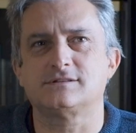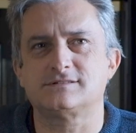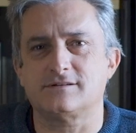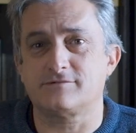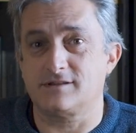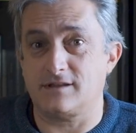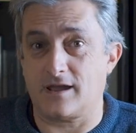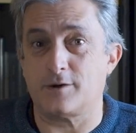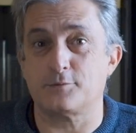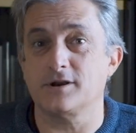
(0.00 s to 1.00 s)
something that
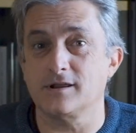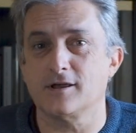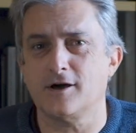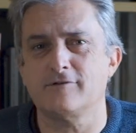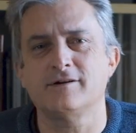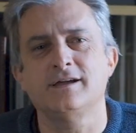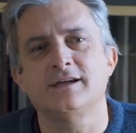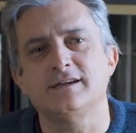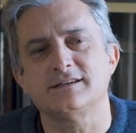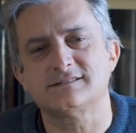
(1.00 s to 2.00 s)
I really love,
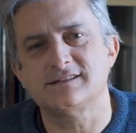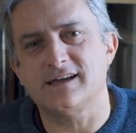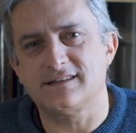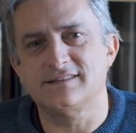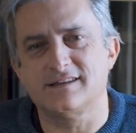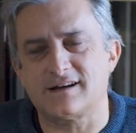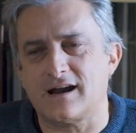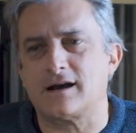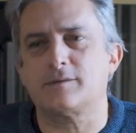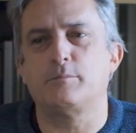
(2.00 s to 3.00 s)
is that there
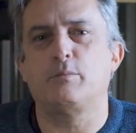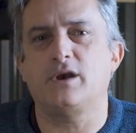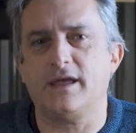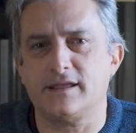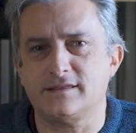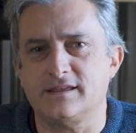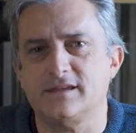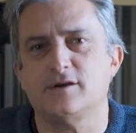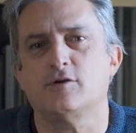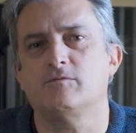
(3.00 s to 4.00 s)
are
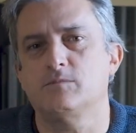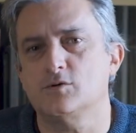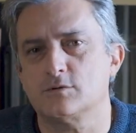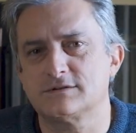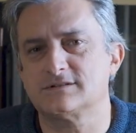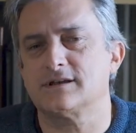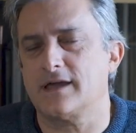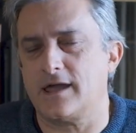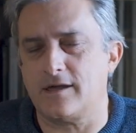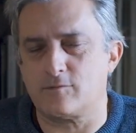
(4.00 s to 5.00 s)
plenty of books
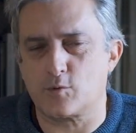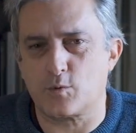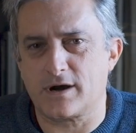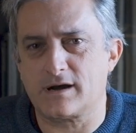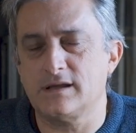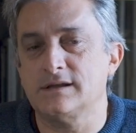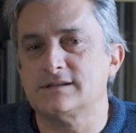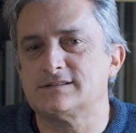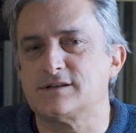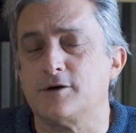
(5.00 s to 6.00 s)
everywhere.
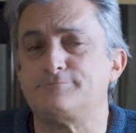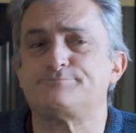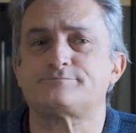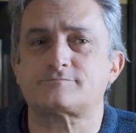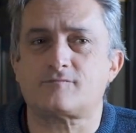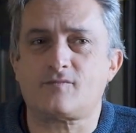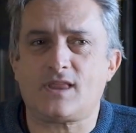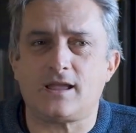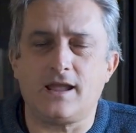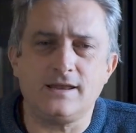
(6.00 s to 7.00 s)
So
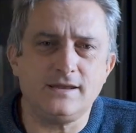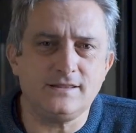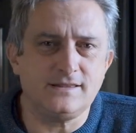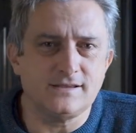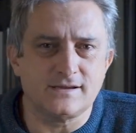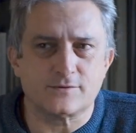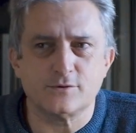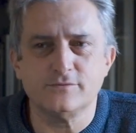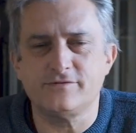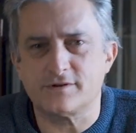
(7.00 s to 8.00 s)
I need the
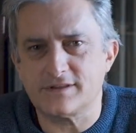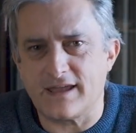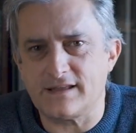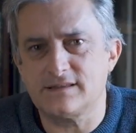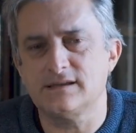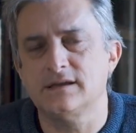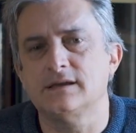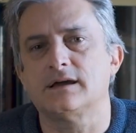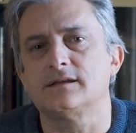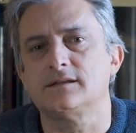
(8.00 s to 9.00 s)
room for that.
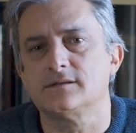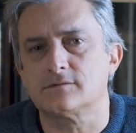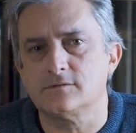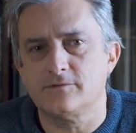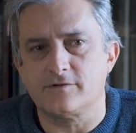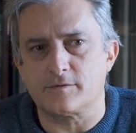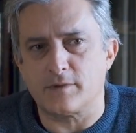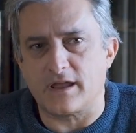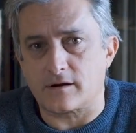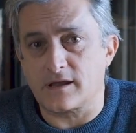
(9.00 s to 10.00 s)
I need the room for
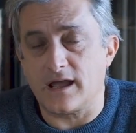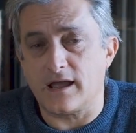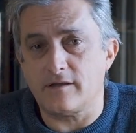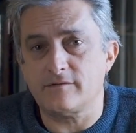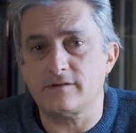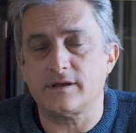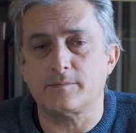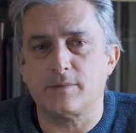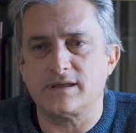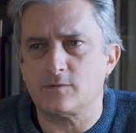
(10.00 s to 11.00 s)
my archive,
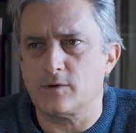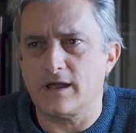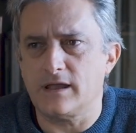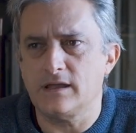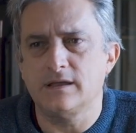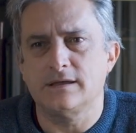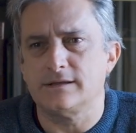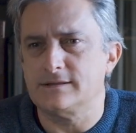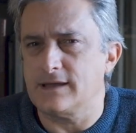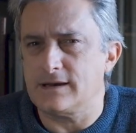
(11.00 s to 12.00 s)
and by the way,
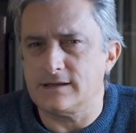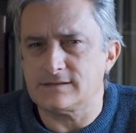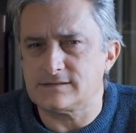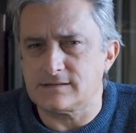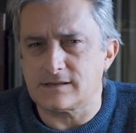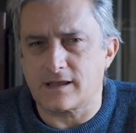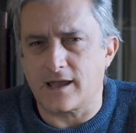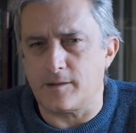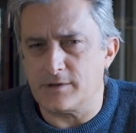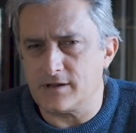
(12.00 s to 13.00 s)
that is the
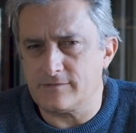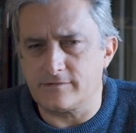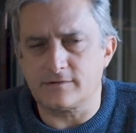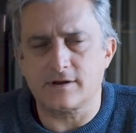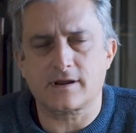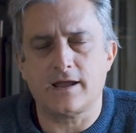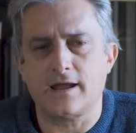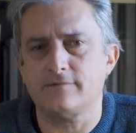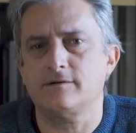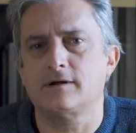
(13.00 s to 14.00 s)
cabinet for the
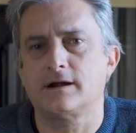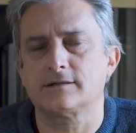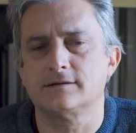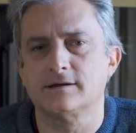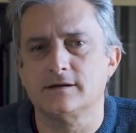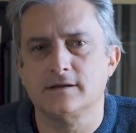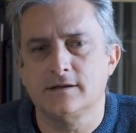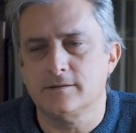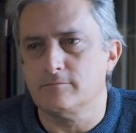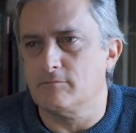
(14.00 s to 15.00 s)
archive are the
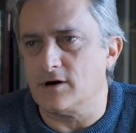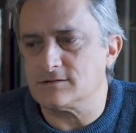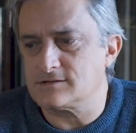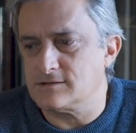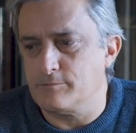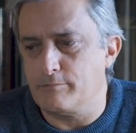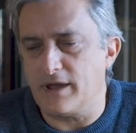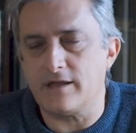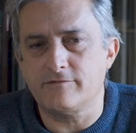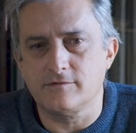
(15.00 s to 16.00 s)
most
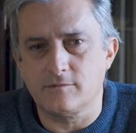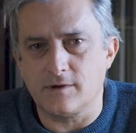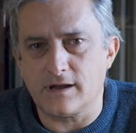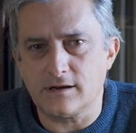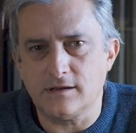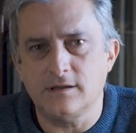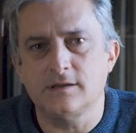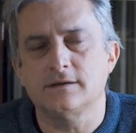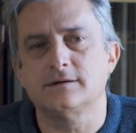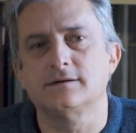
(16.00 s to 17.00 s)
painful one,
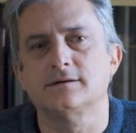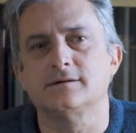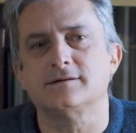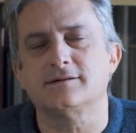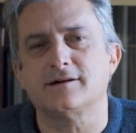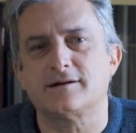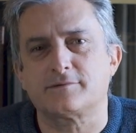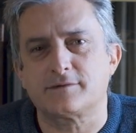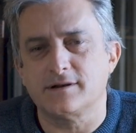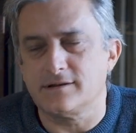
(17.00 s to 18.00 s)

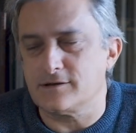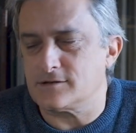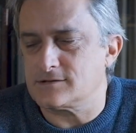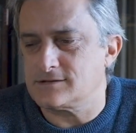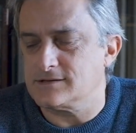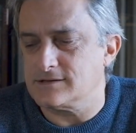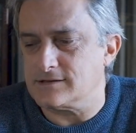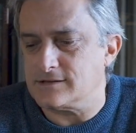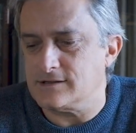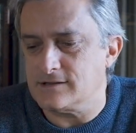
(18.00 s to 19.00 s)
really not
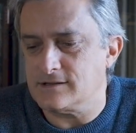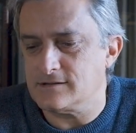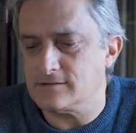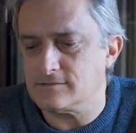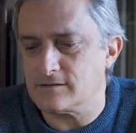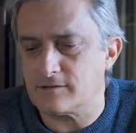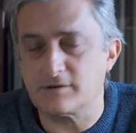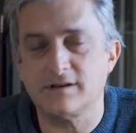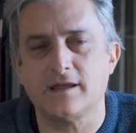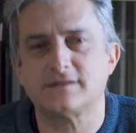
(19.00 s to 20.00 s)

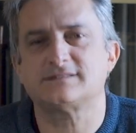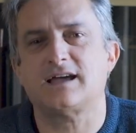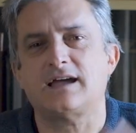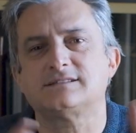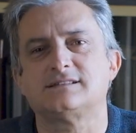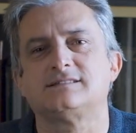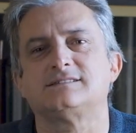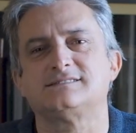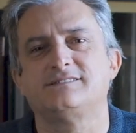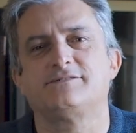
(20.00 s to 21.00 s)
really a size that
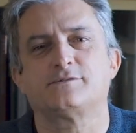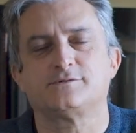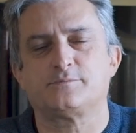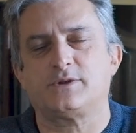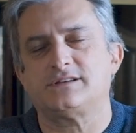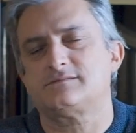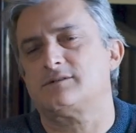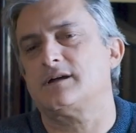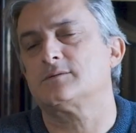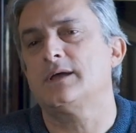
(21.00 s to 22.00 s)
is difficult to place
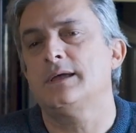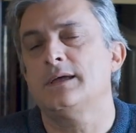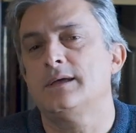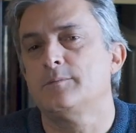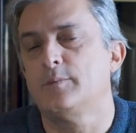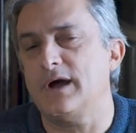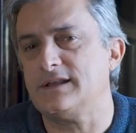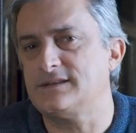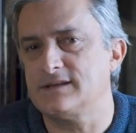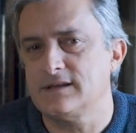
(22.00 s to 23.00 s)
around.
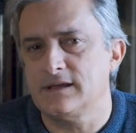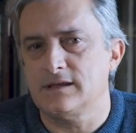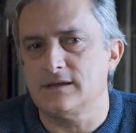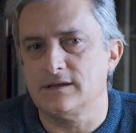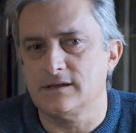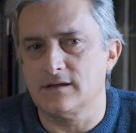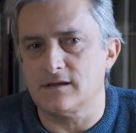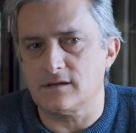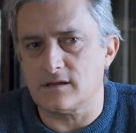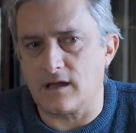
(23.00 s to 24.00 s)
But
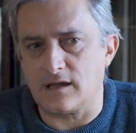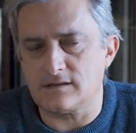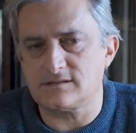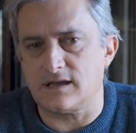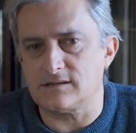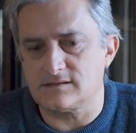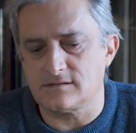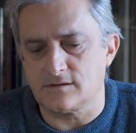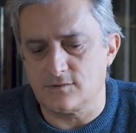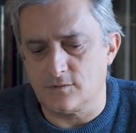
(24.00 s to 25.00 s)
I decided
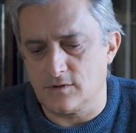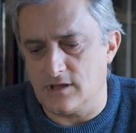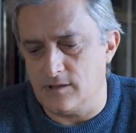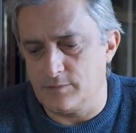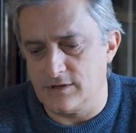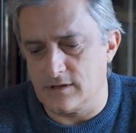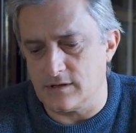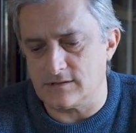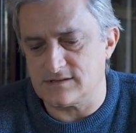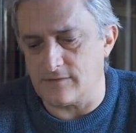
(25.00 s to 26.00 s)
so to keep
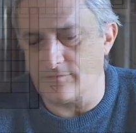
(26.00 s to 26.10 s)
some